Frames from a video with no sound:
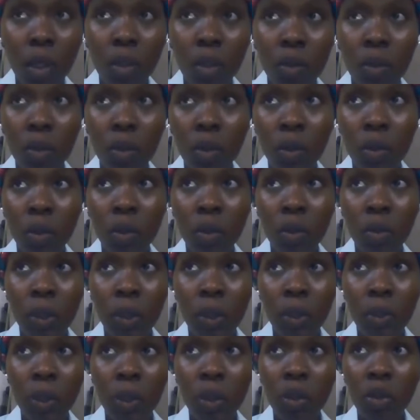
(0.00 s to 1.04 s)
So
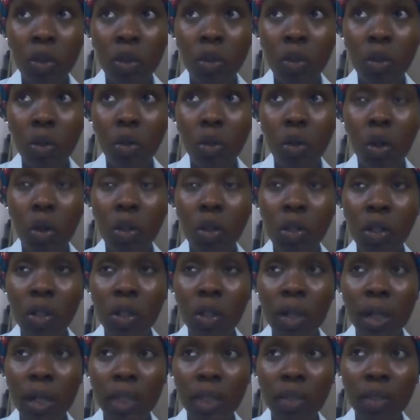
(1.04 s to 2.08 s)
we want to do
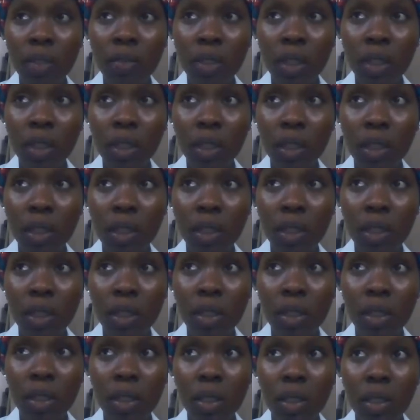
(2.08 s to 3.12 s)
other activities,